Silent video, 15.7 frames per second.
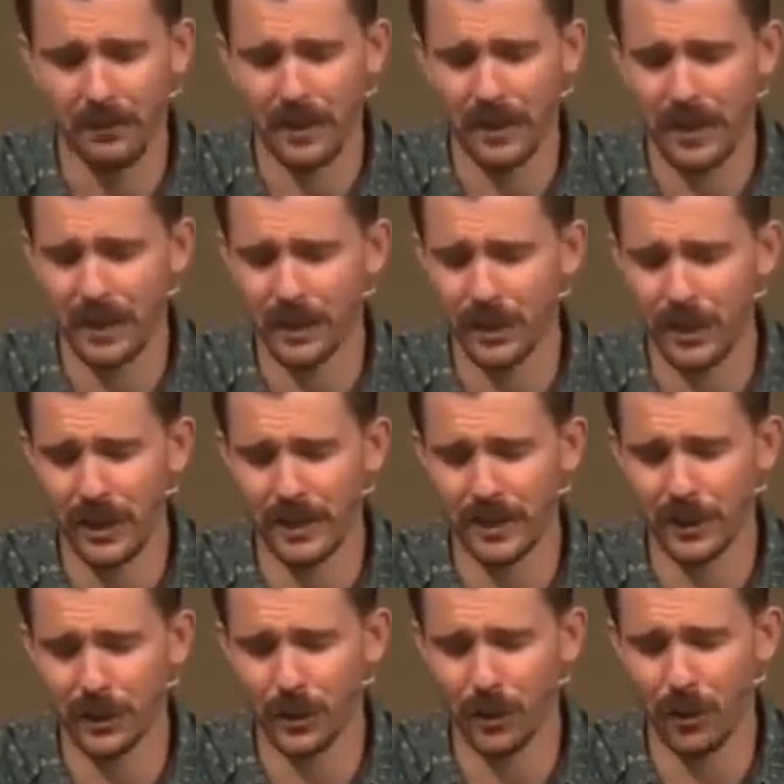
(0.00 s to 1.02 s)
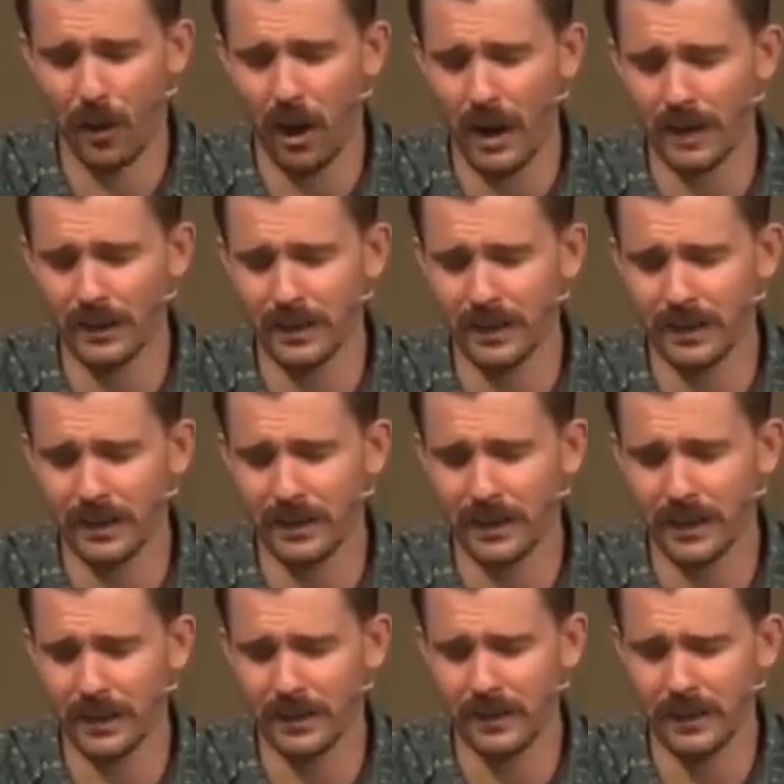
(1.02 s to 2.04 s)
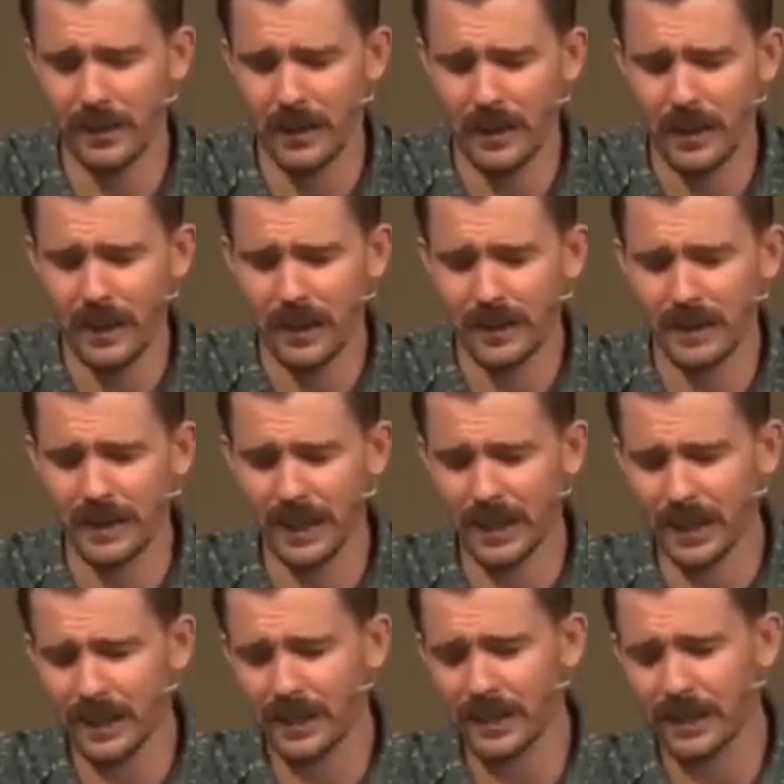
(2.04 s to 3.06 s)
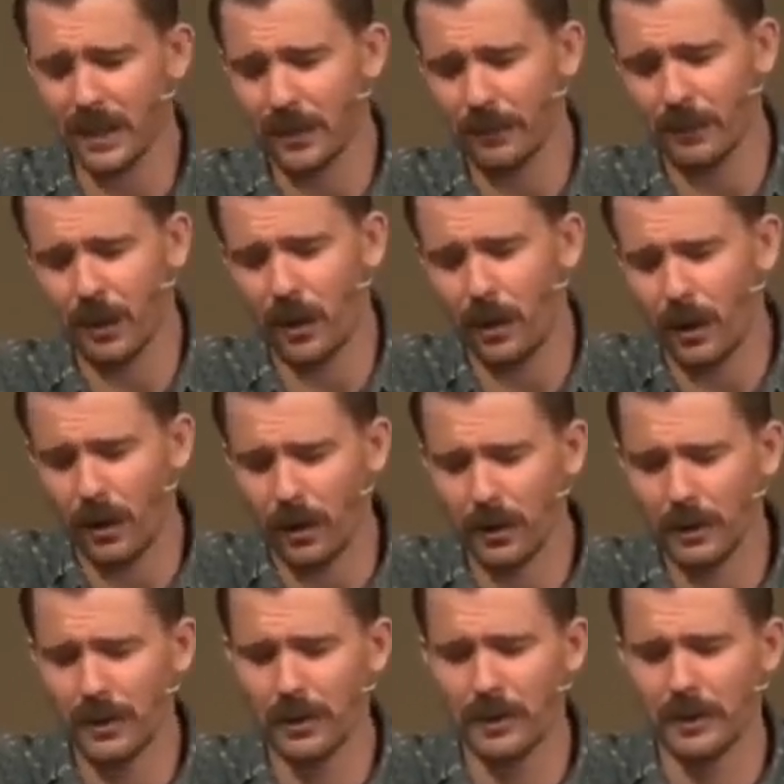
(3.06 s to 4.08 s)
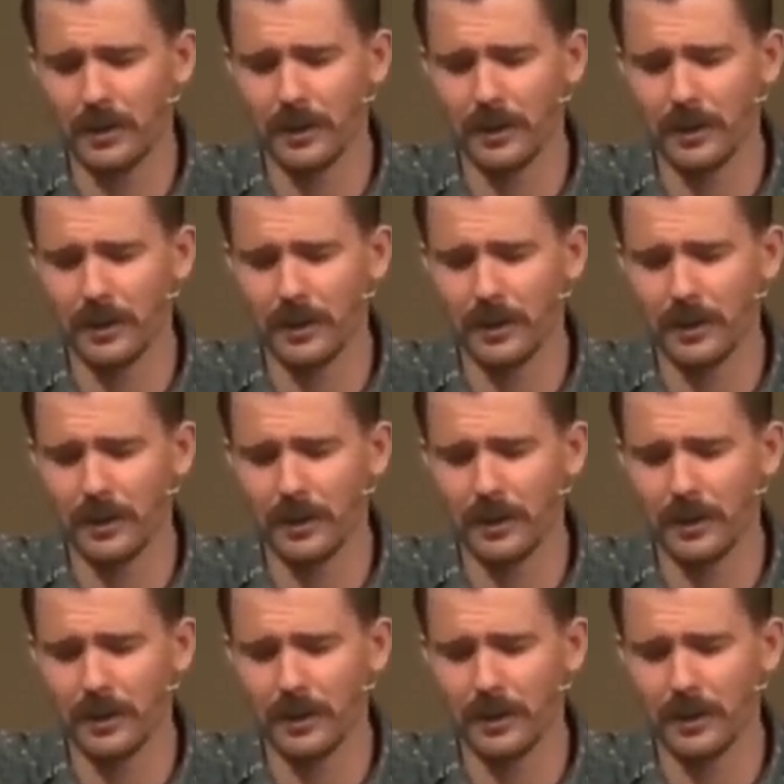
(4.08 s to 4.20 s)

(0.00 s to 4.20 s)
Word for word: but that Jesus Christ, the sin, sinless Son of God,